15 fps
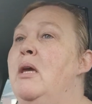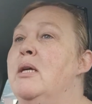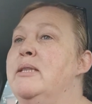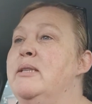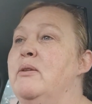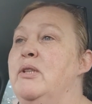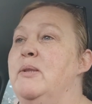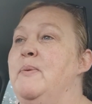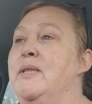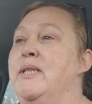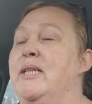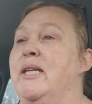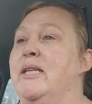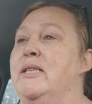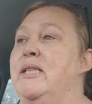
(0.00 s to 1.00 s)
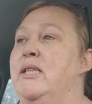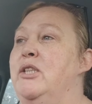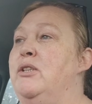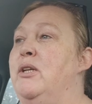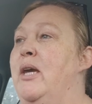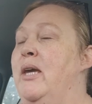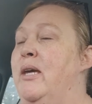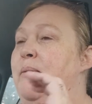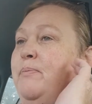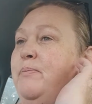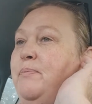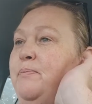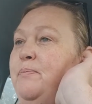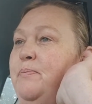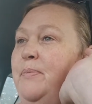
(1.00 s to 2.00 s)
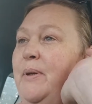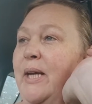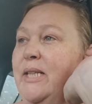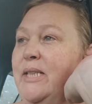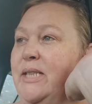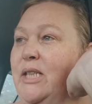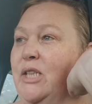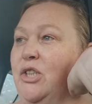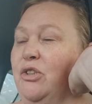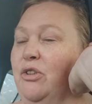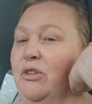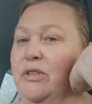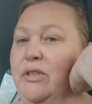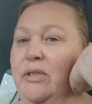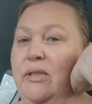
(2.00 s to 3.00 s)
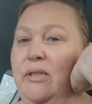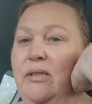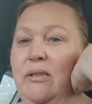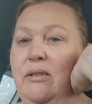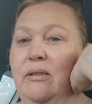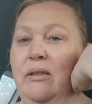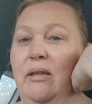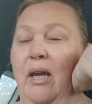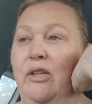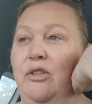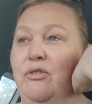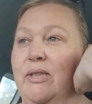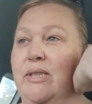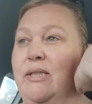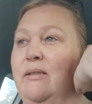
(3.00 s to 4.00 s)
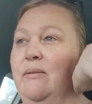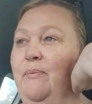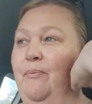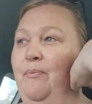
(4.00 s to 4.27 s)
So I just wanted to get a like a t-shirt night dress.